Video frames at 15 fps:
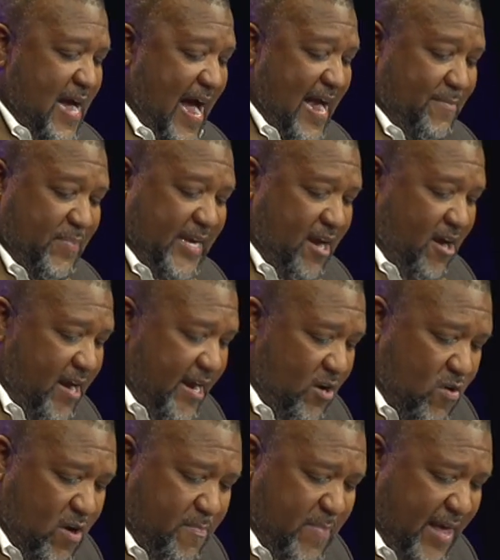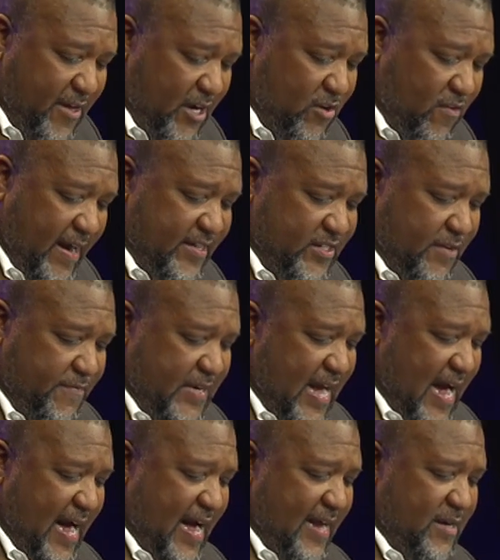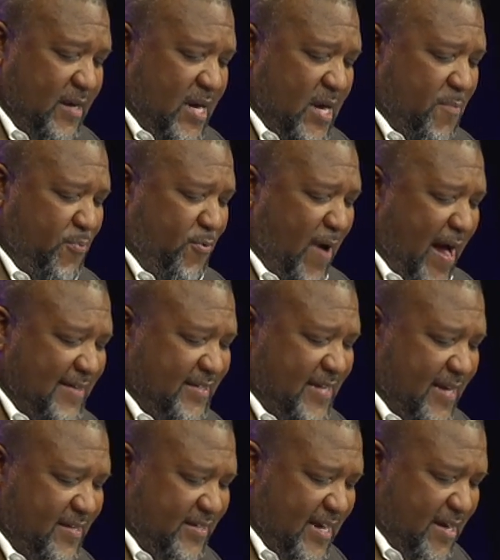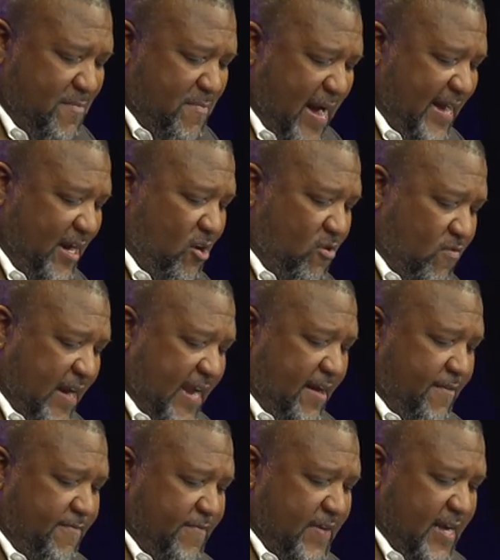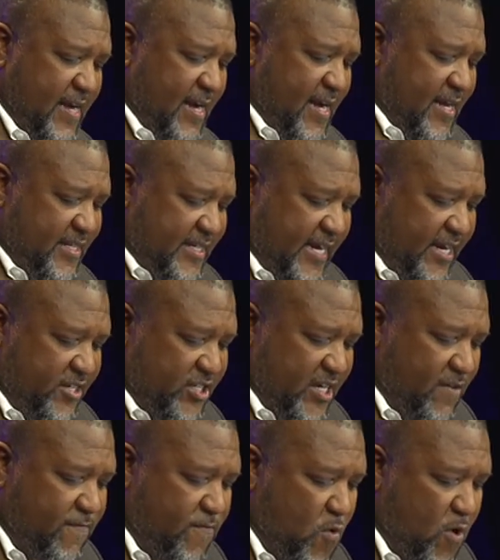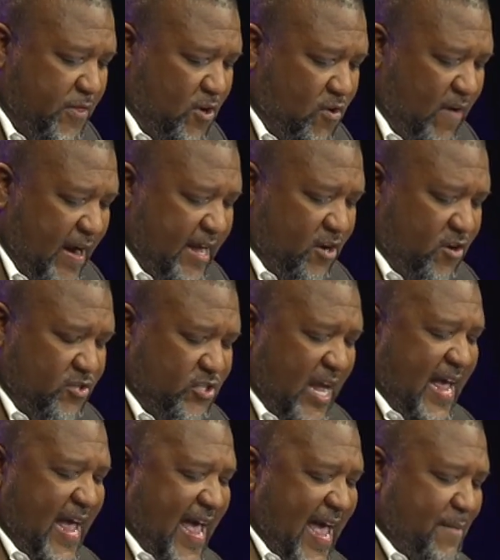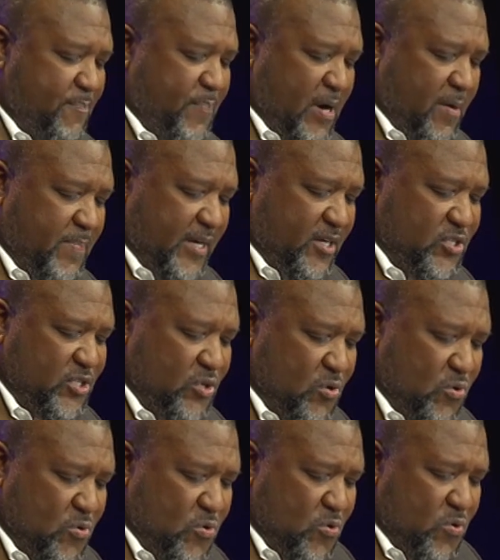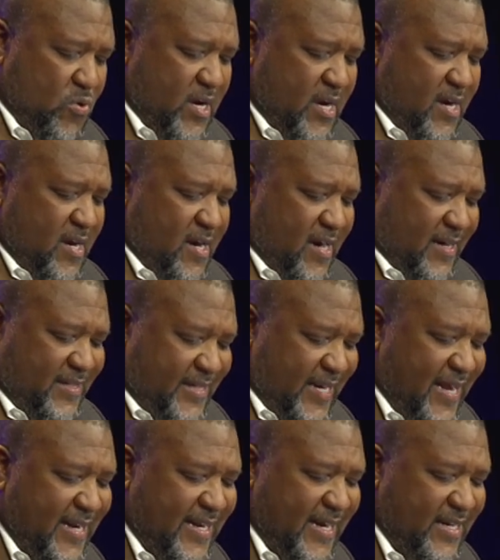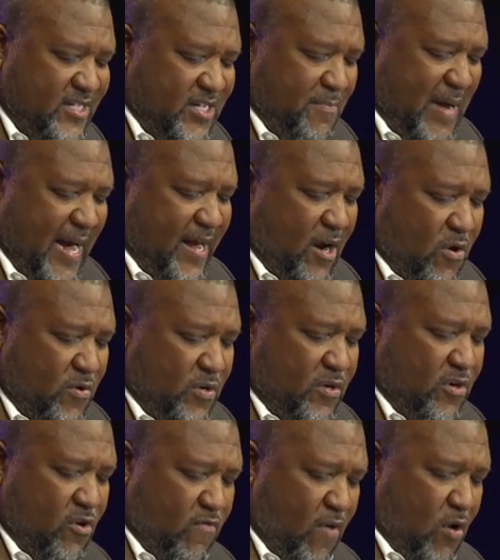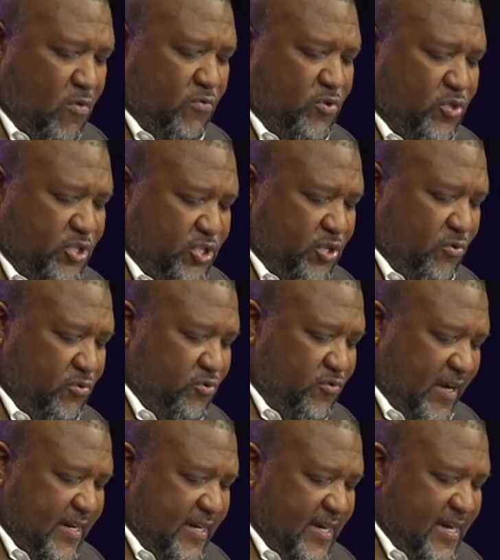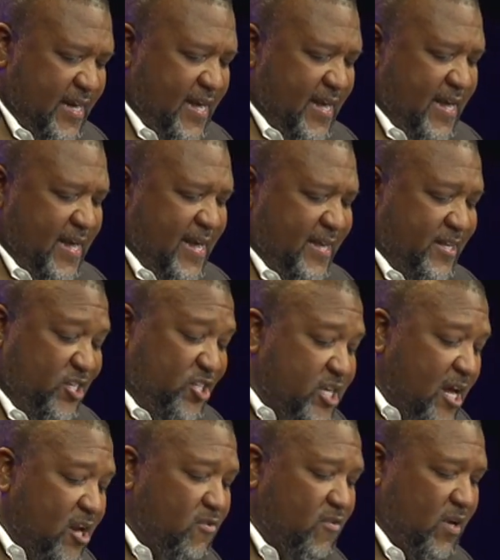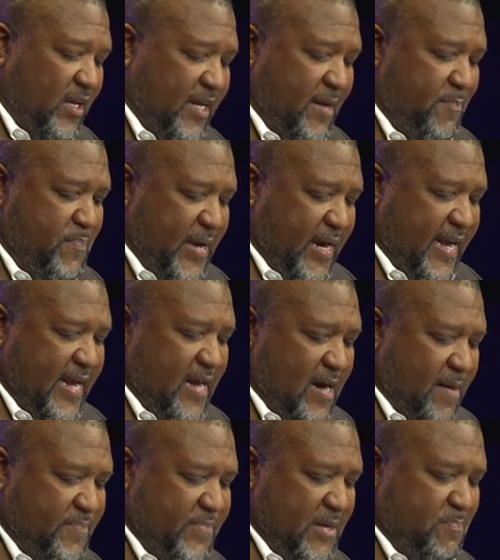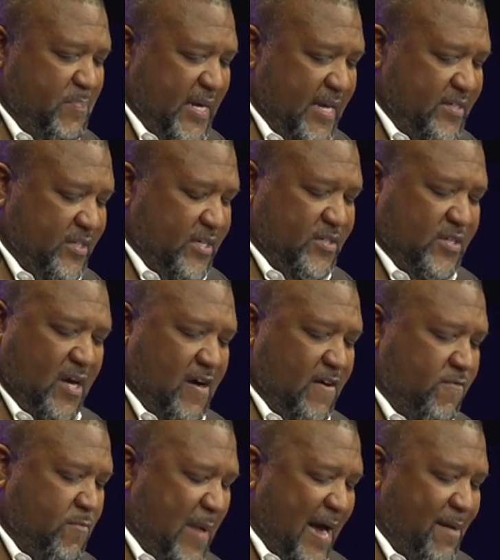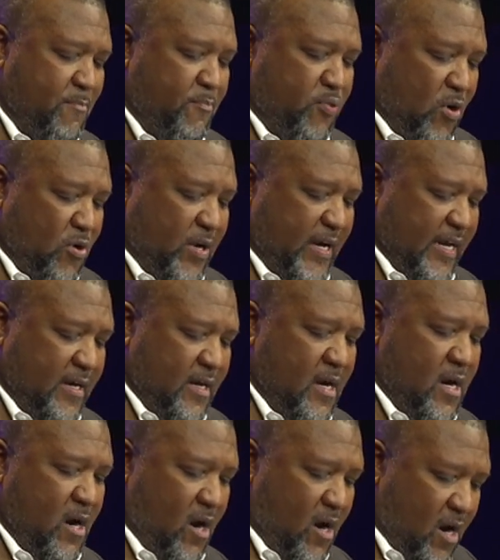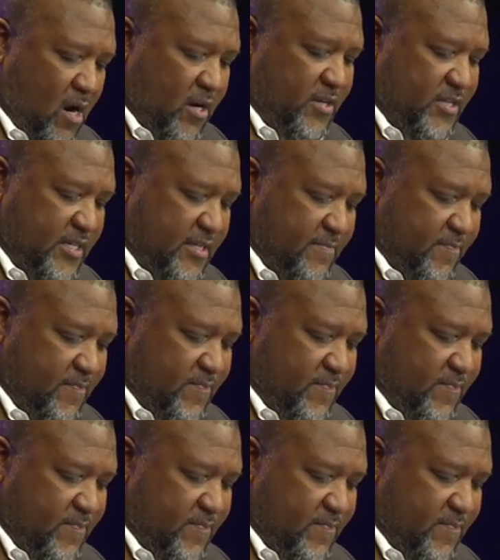I am carrying on by the grace of God, processing my grief, teaching fourth graders at public school, attending to my own grown children, and generally picking up the pieces of my broken heart.